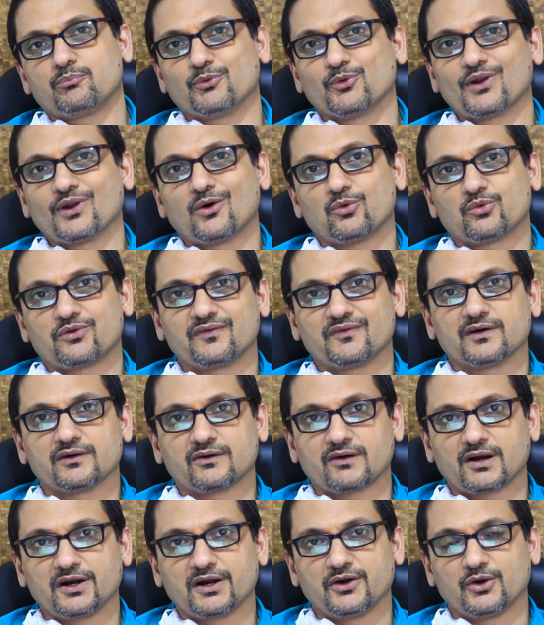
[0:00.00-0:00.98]
pull out the
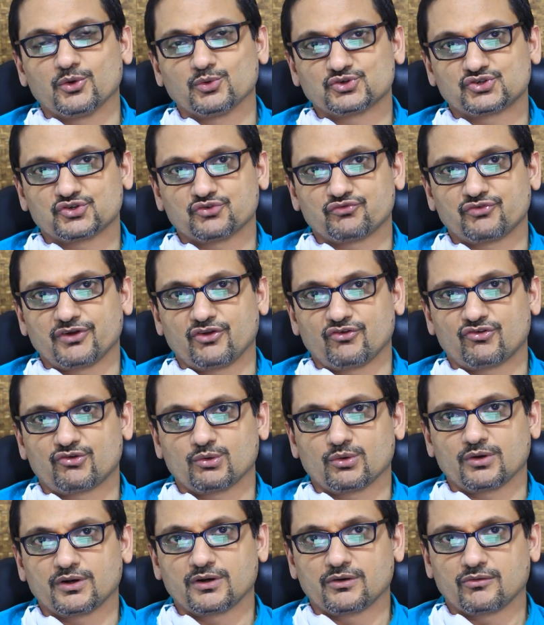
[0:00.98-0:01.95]
right dose of
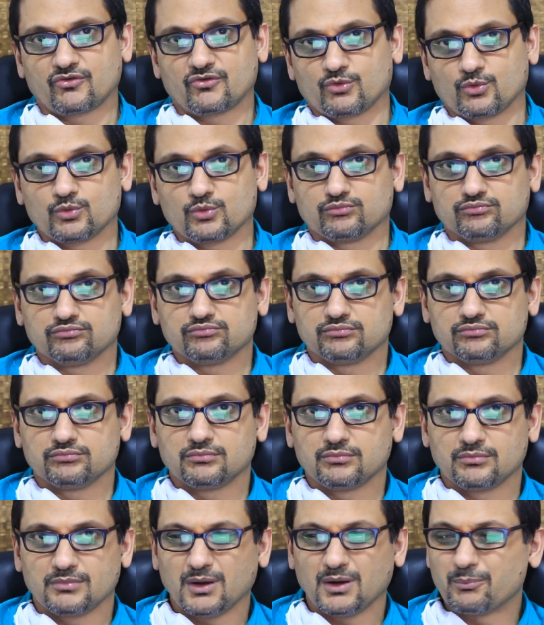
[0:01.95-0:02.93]
insulin. So
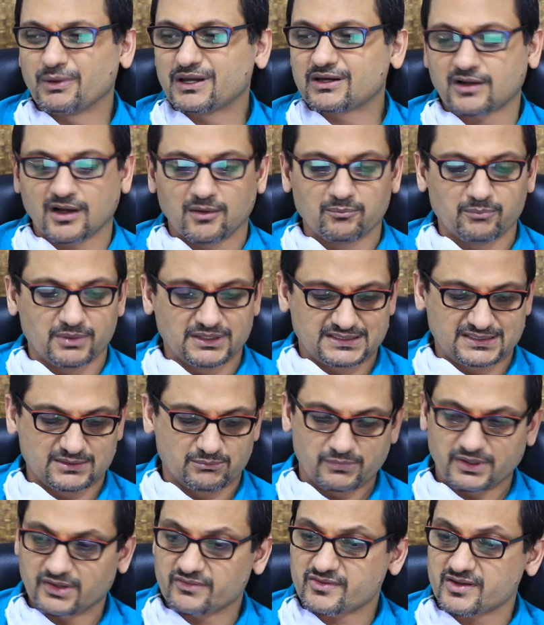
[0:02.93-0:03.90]
a bit
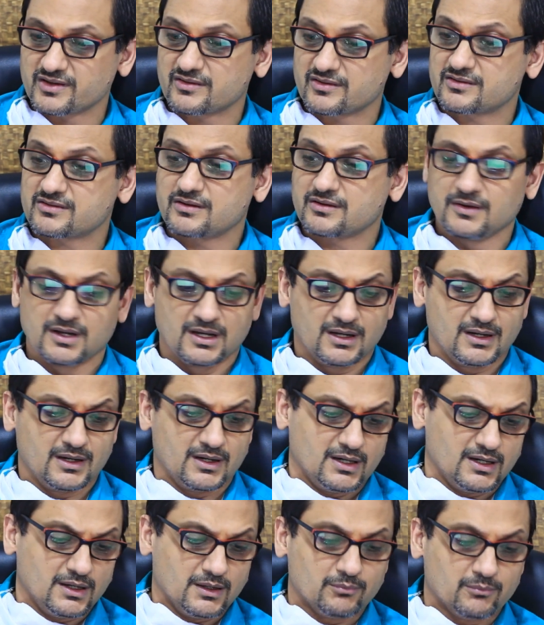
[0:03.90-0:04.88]
cumbersome, isn't it?
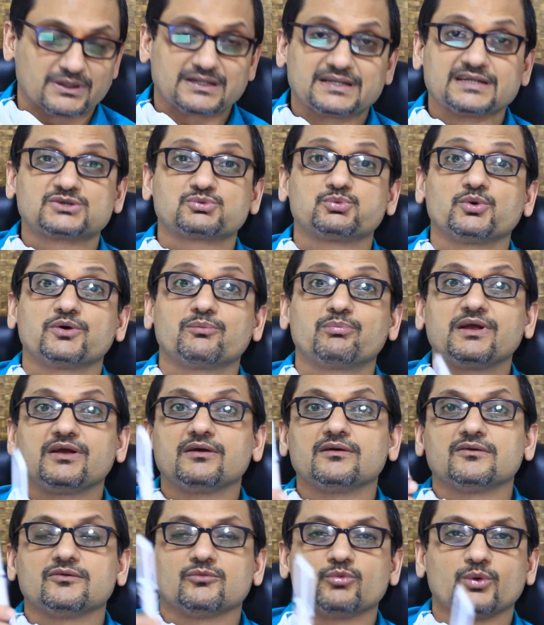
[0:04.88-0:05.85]
But this would
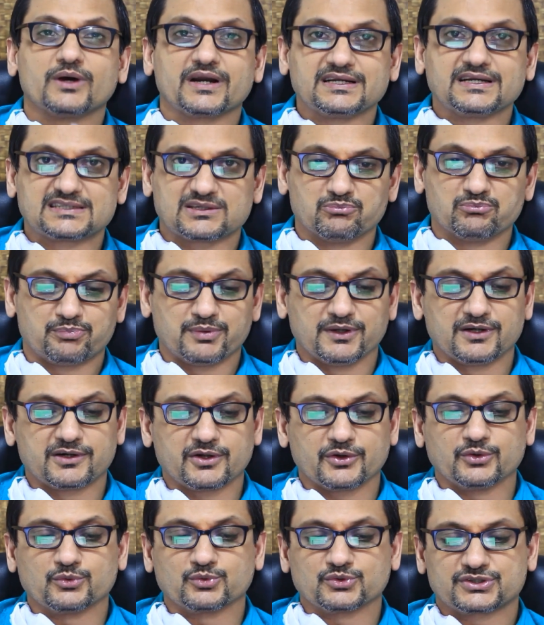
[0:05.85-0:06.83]
be very simple
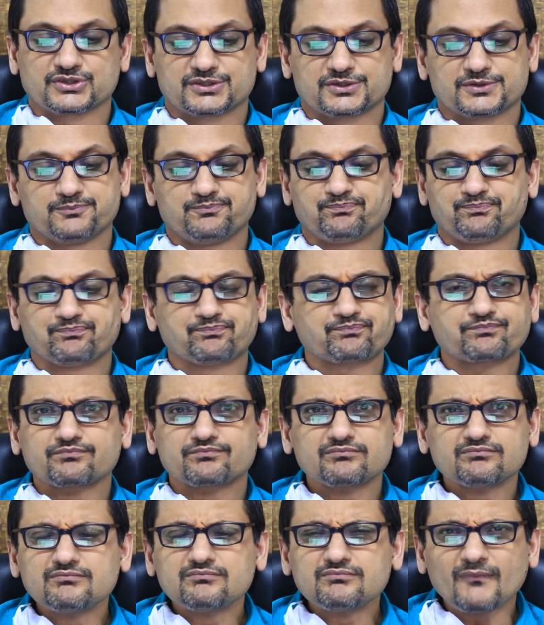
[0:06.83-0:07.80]
to use.
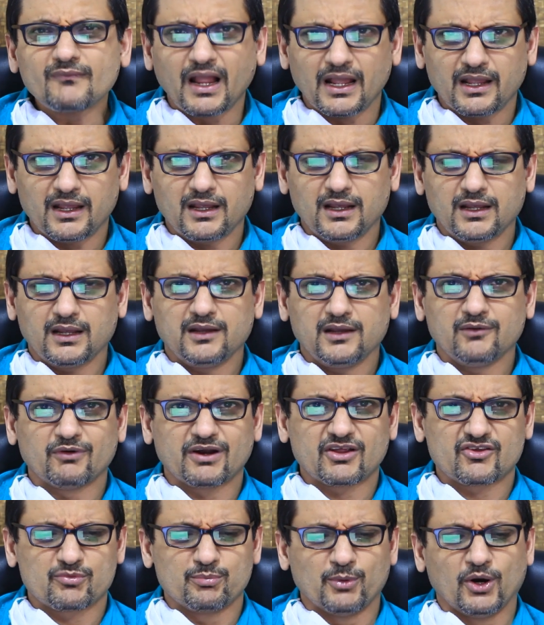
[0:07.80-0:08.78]

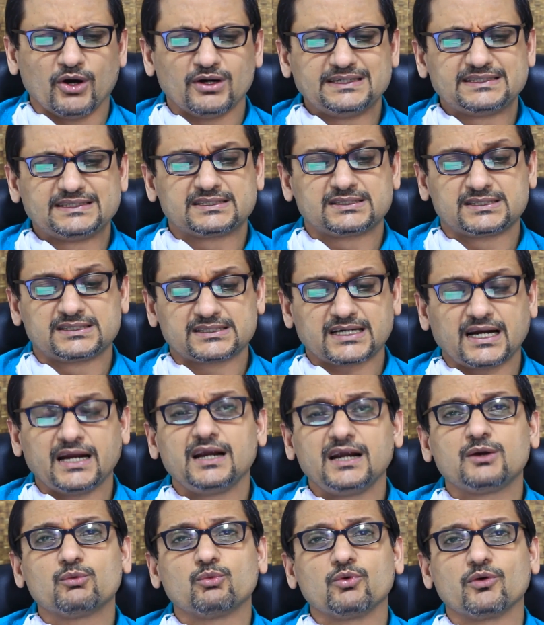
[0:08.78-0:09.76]
Even a small
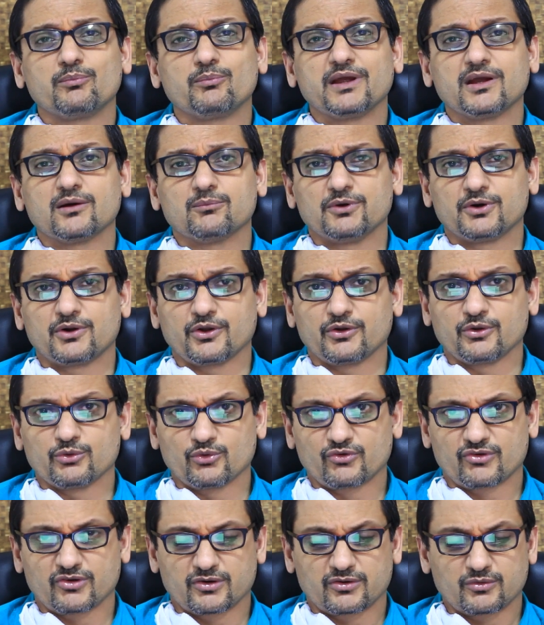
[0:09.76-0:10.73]
child would be able to
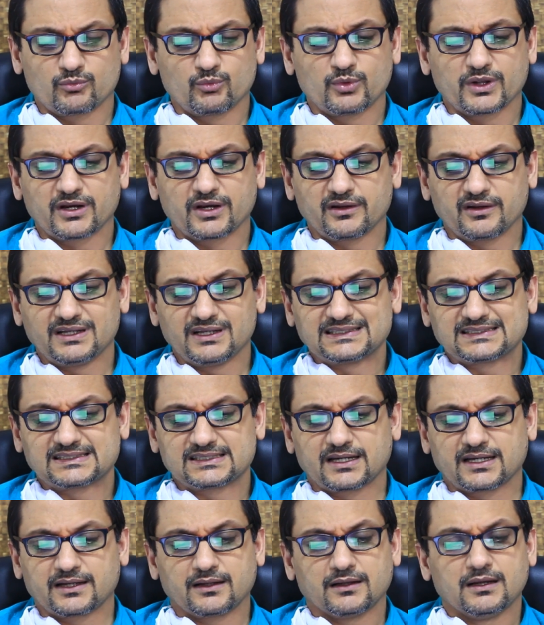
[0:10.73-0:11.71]
use it very
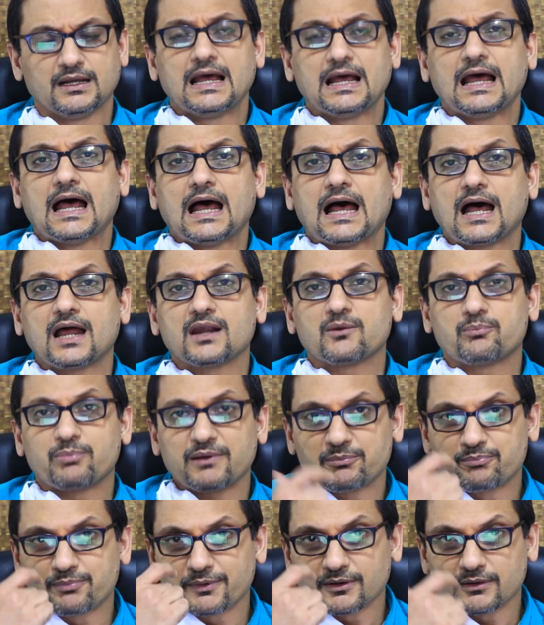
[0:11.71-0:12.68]
easily. And
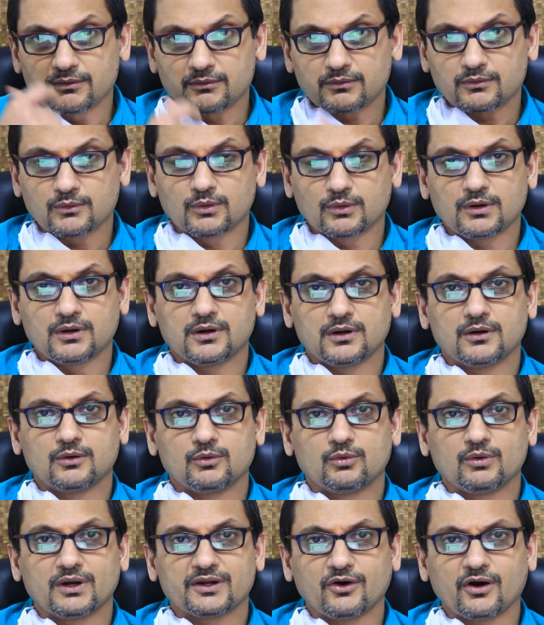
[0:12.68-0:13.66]
people
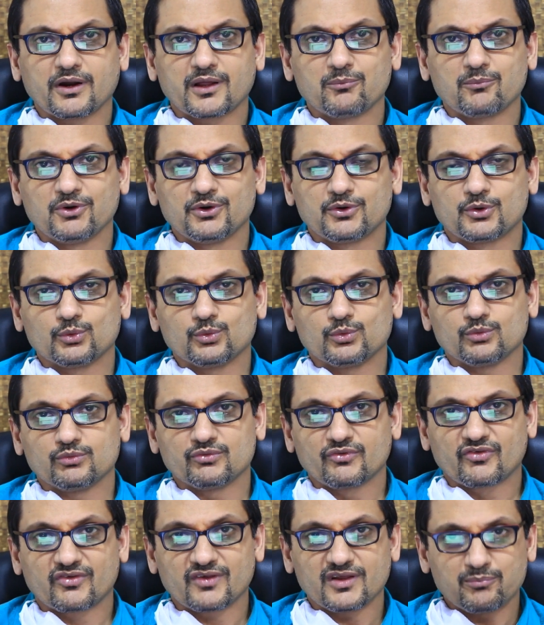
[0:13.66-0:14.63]
who are not able to
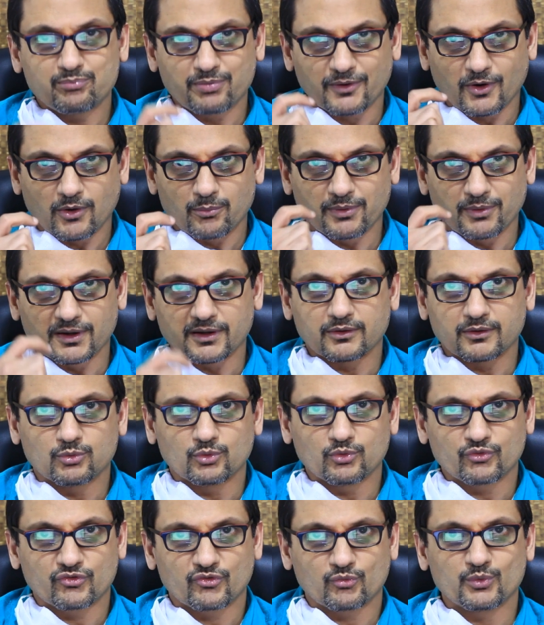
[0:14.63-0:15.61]
see properly,
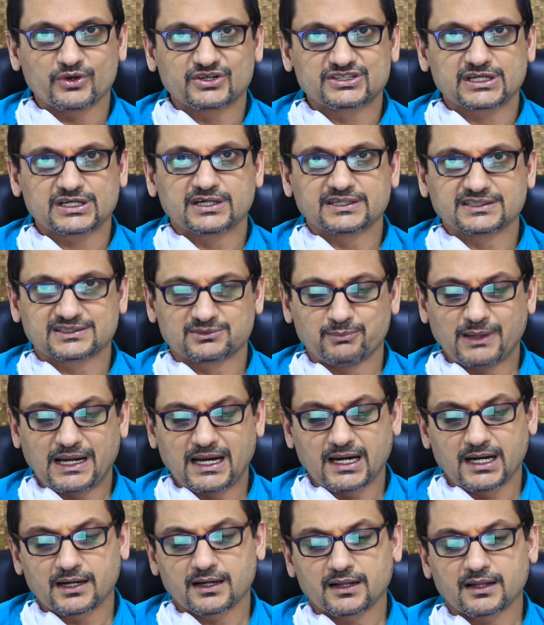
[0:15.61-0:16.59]
whose vision is
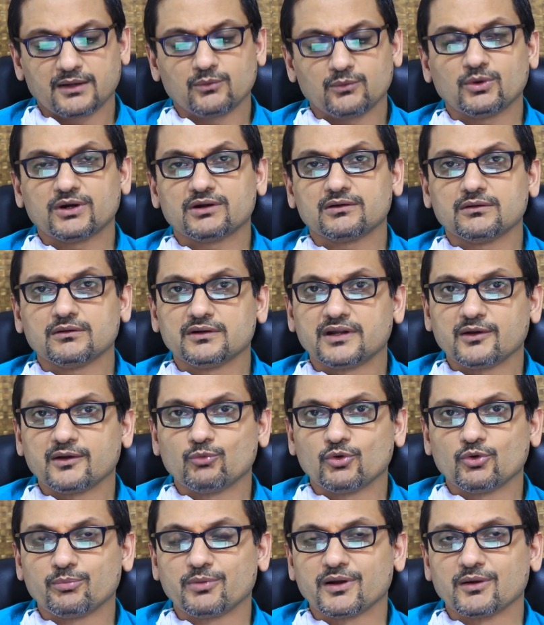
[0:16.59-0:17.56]
bad, even they
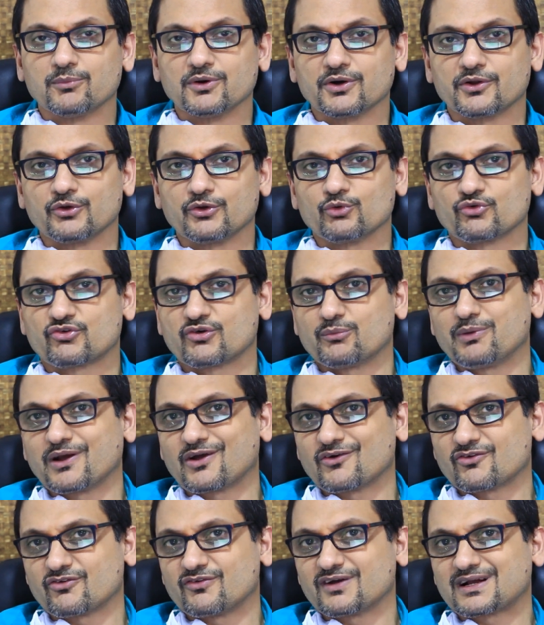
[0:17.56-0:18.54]
would be able to use it
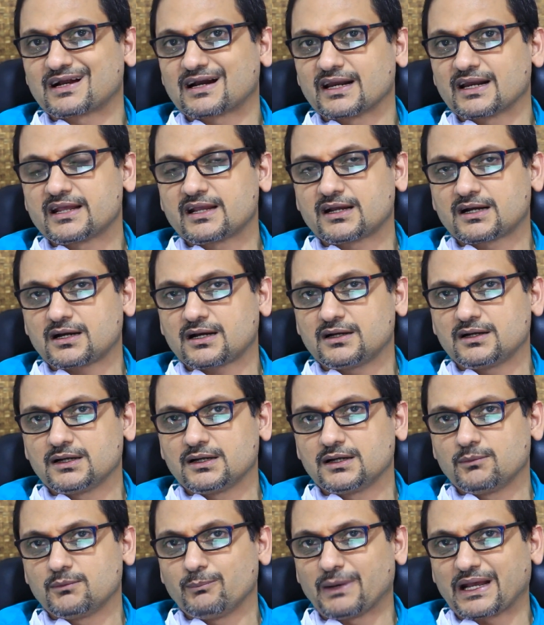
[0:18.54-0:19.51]
because of the click
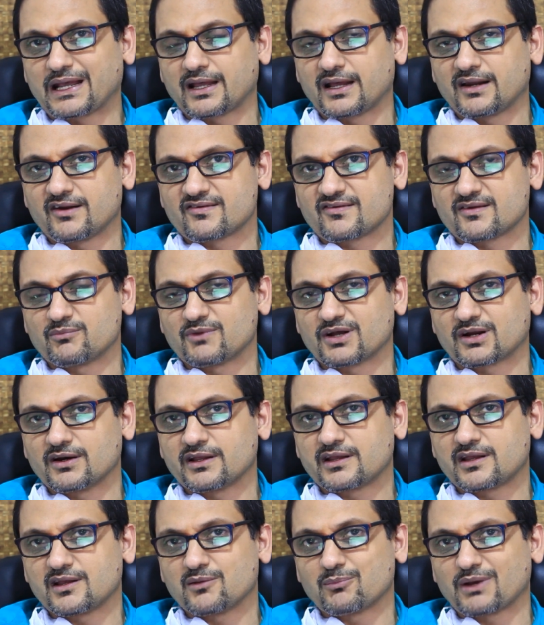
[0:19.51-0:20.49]
mechanism, the
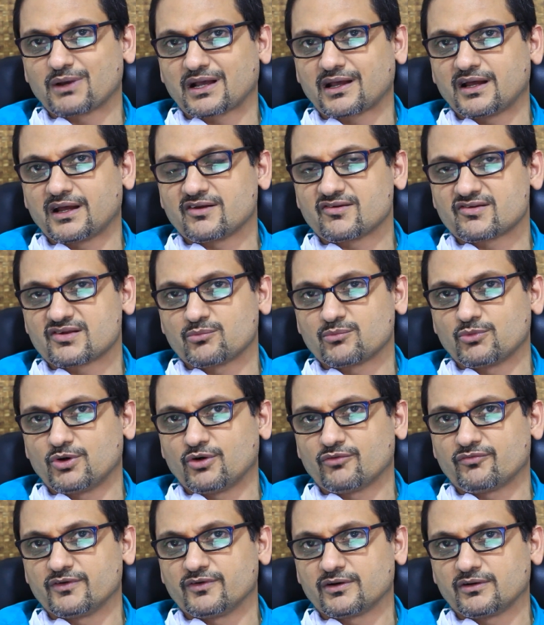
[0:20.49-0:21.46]
clicking mechanism
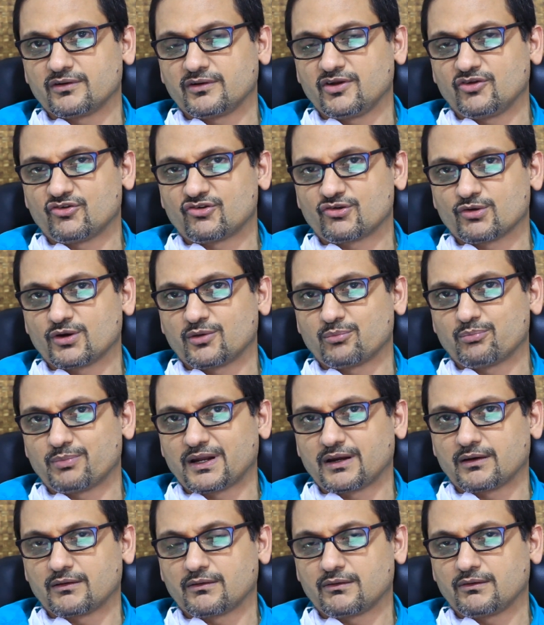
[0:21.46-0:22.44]
of the insulin
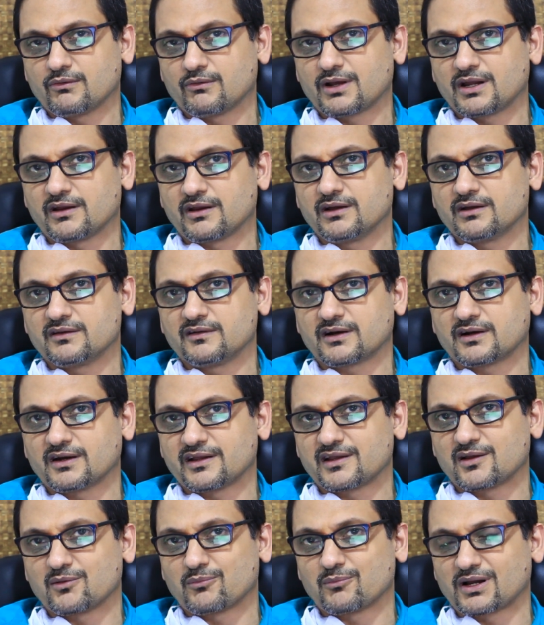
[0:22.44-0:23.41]
pen. You can hear the
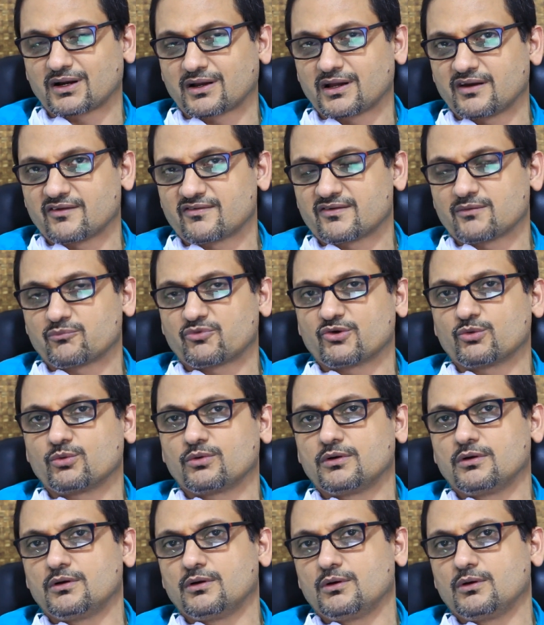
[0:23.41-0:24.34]
clicking mechanism. So